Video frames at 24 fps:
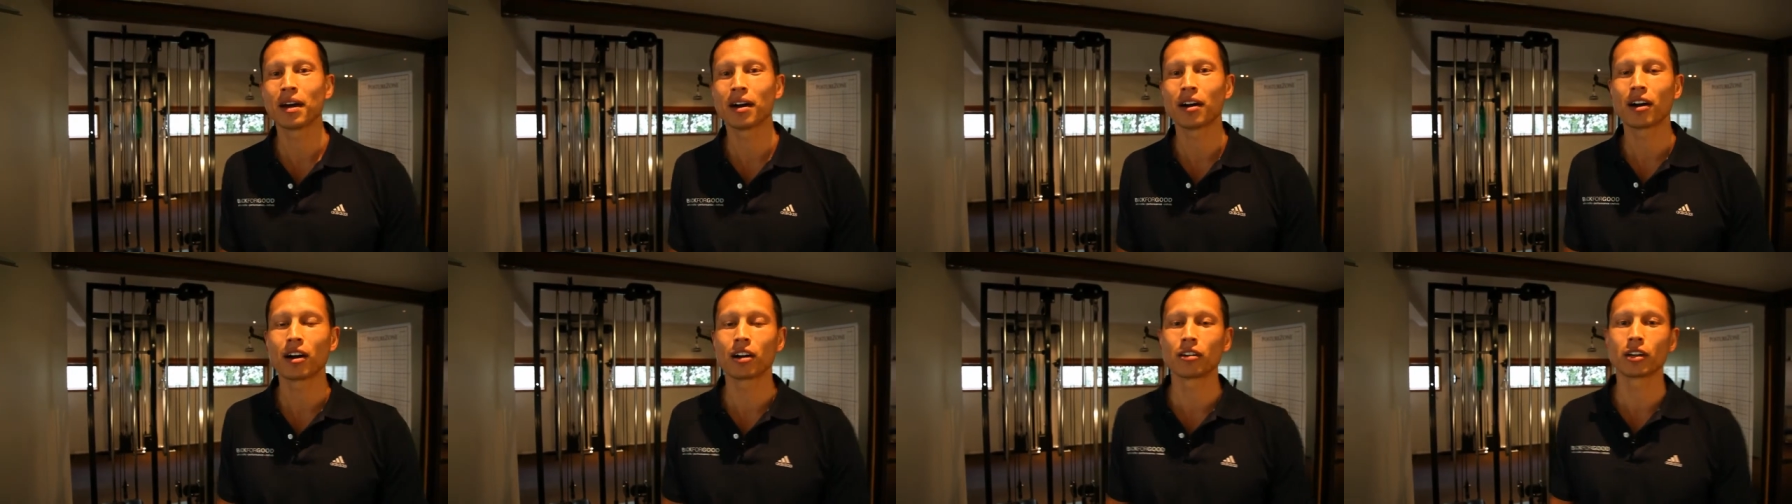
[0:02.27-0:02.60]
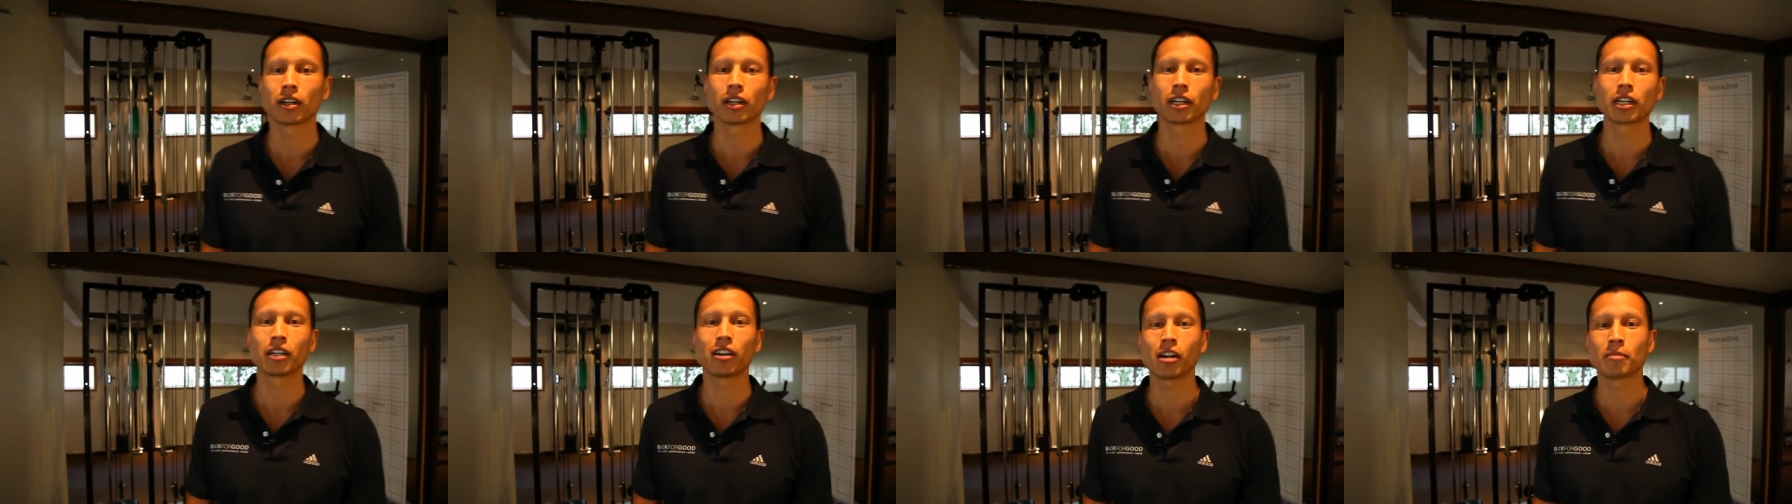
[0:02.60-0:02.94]
I run
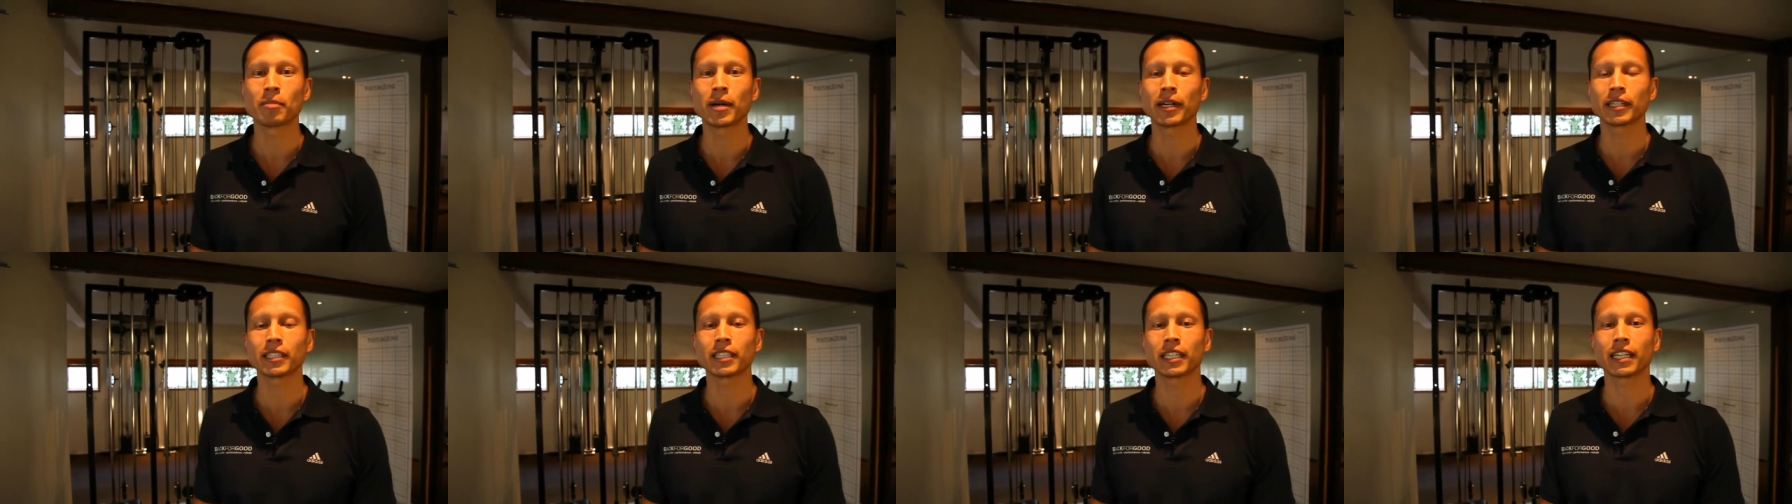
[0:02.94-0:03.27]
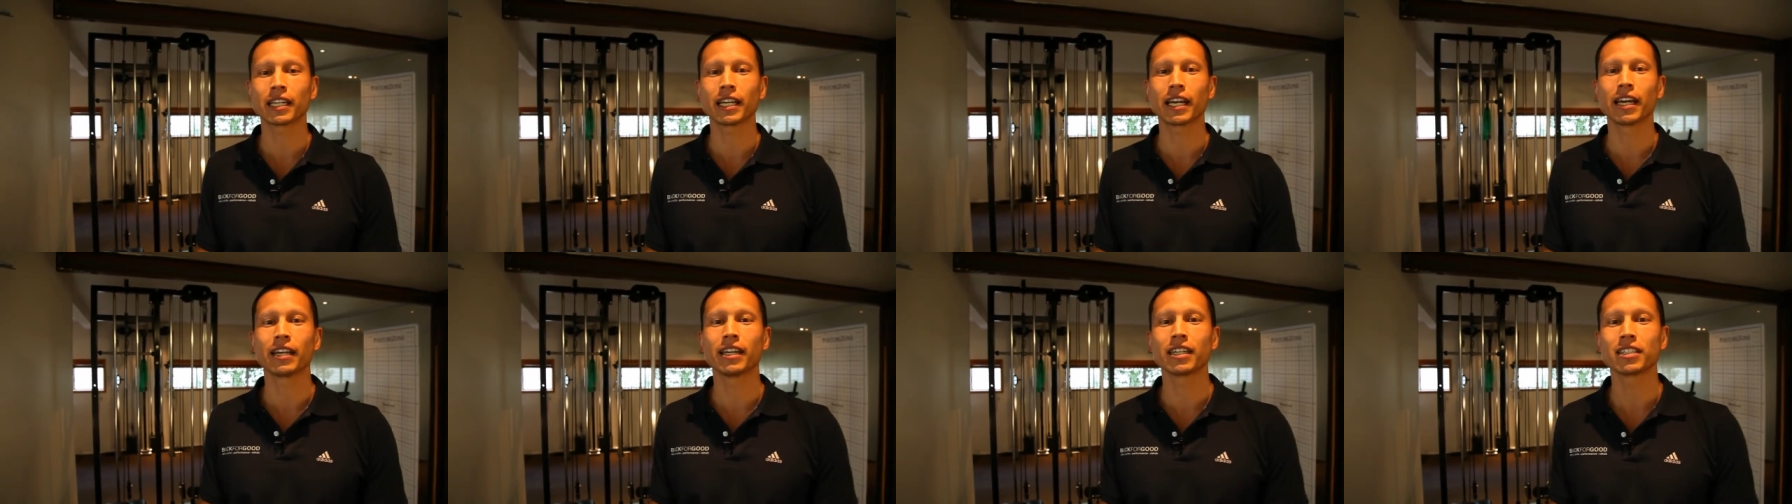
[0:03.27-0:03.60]
a
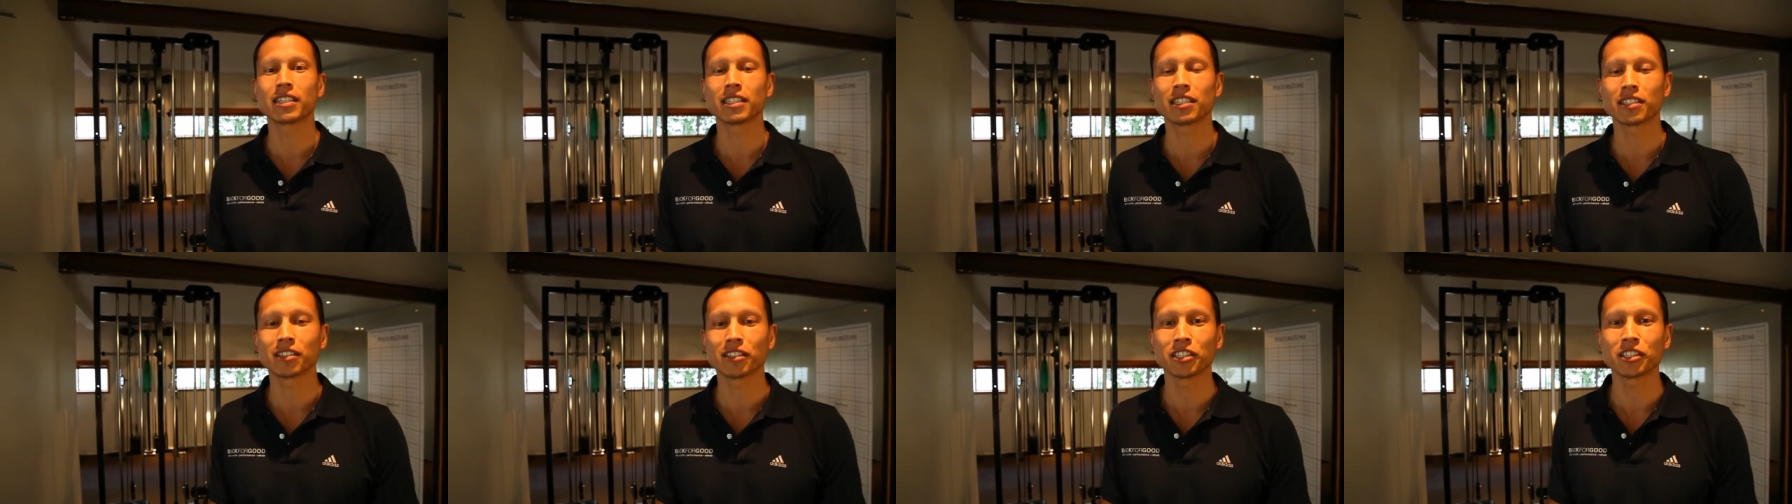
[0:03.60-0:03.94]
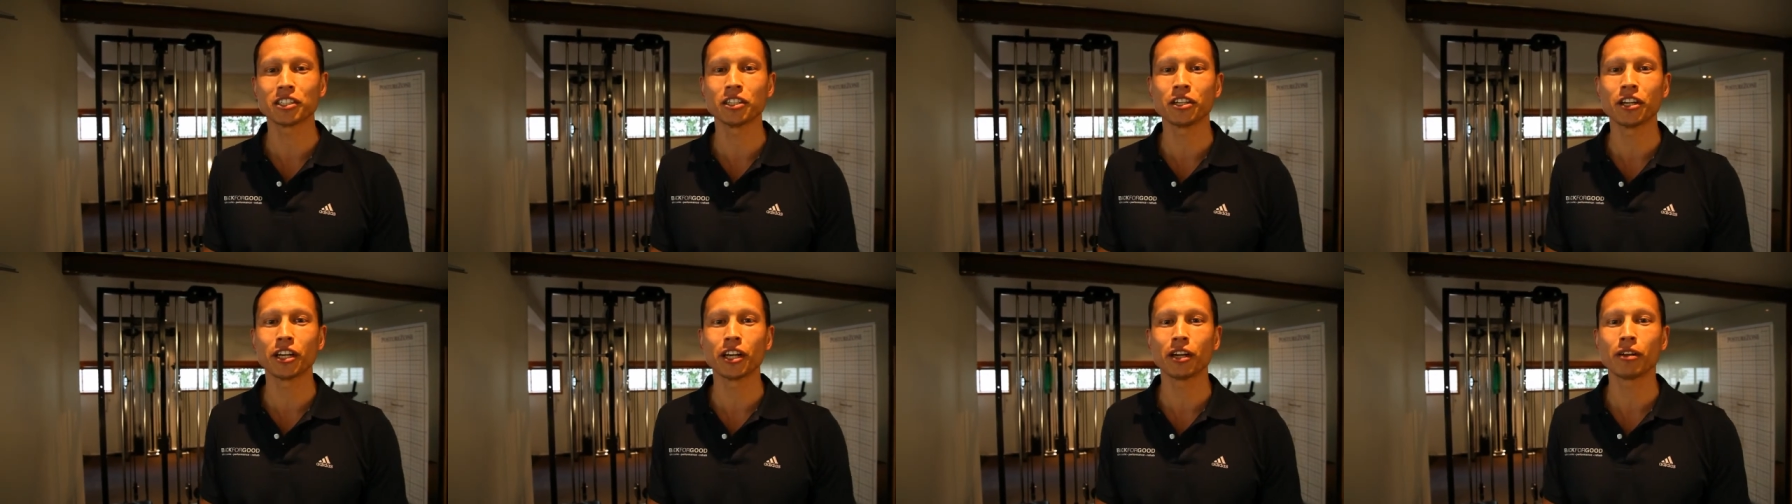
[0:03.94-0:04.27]
chiropractic and exercise
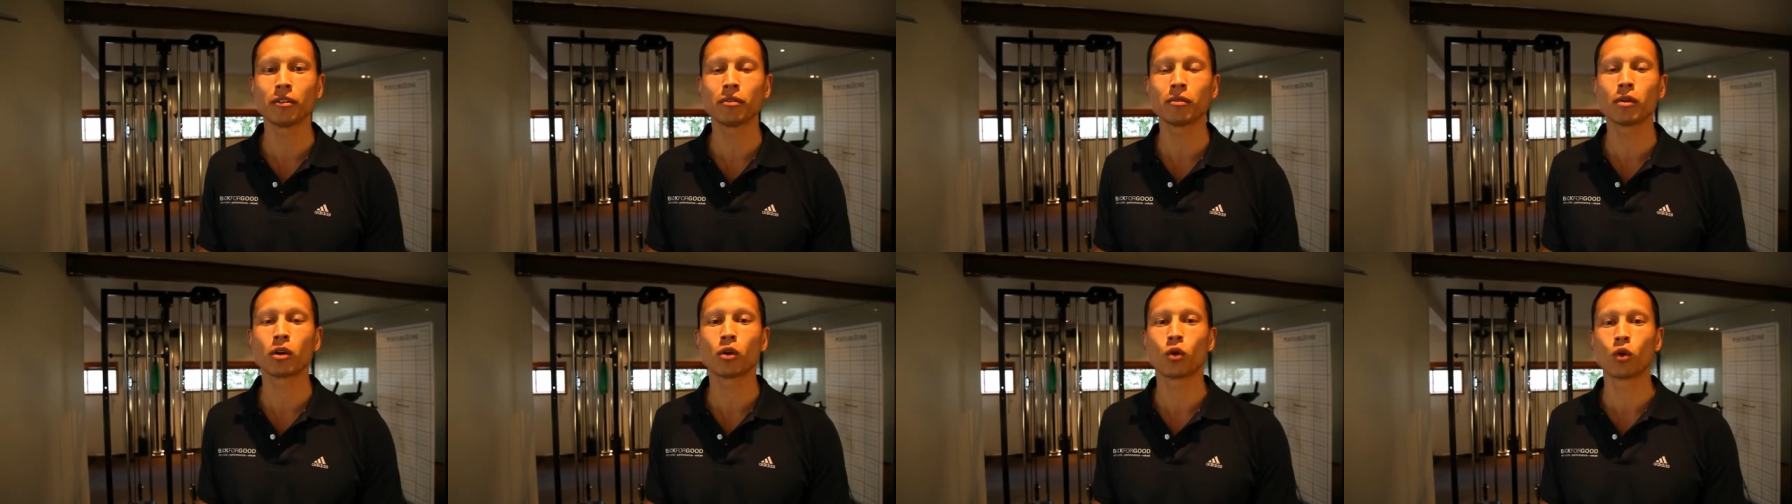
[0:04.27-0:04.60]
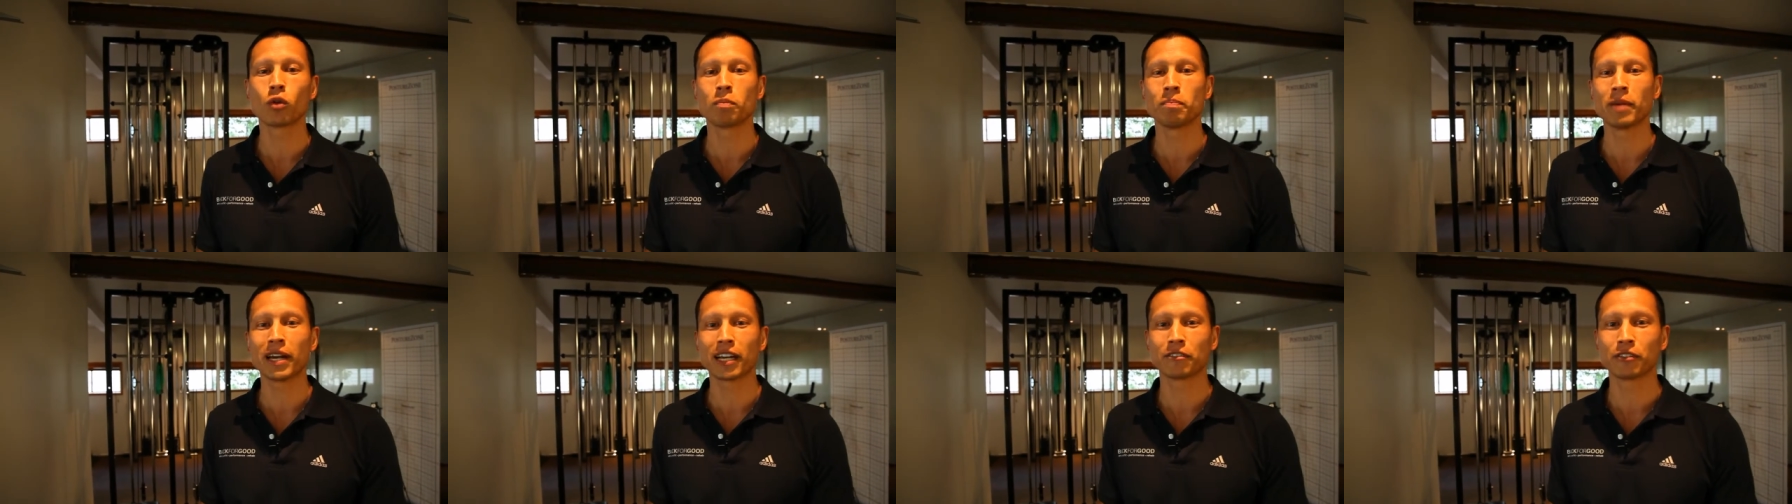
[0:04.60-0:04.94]
studio
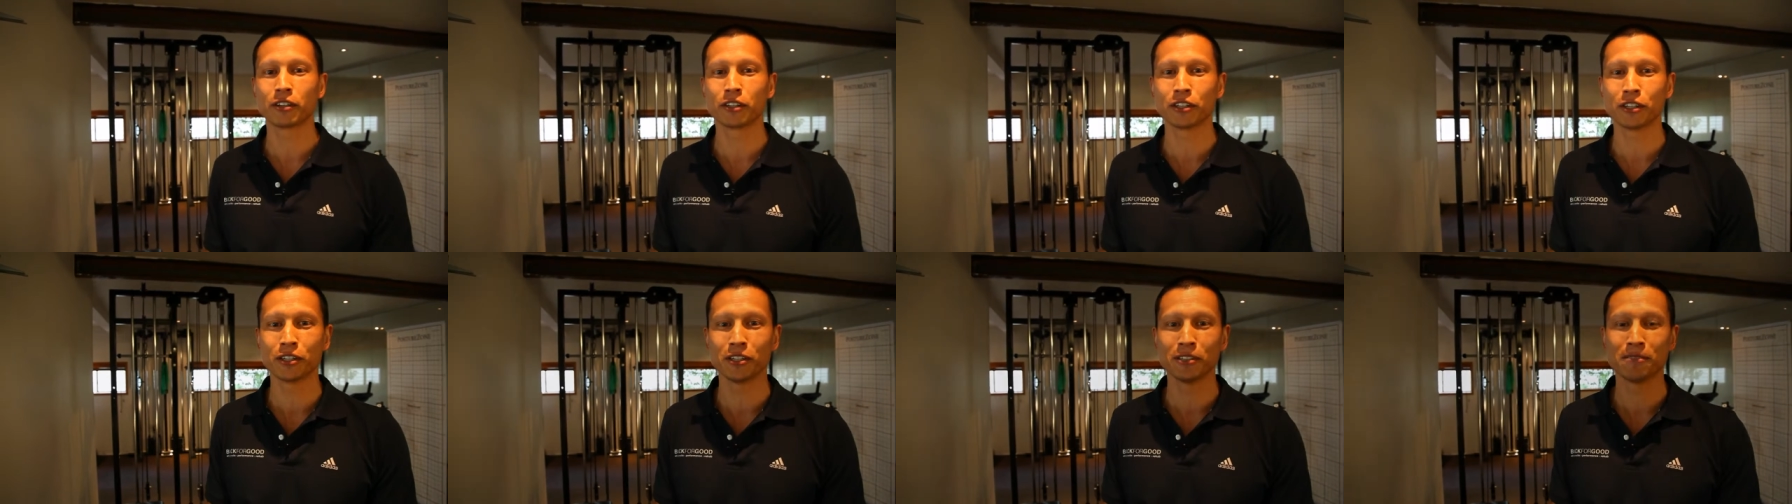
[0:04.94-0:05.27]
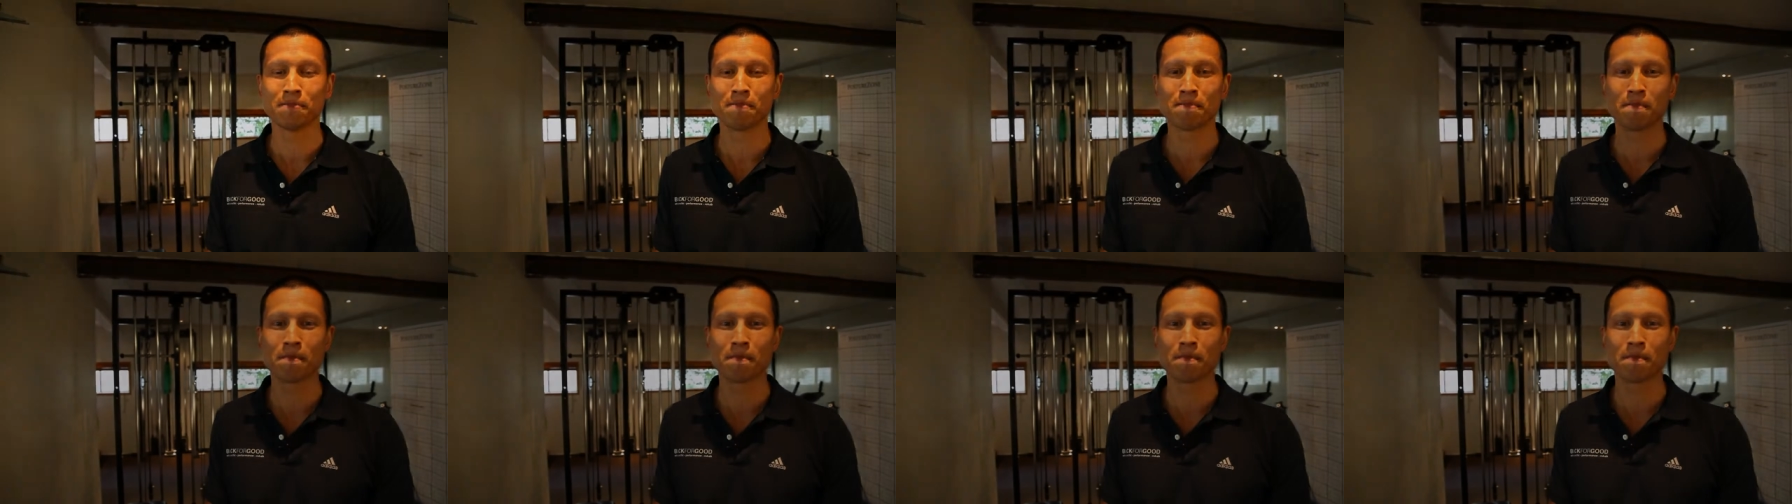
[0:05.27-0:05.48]
called Back for Good.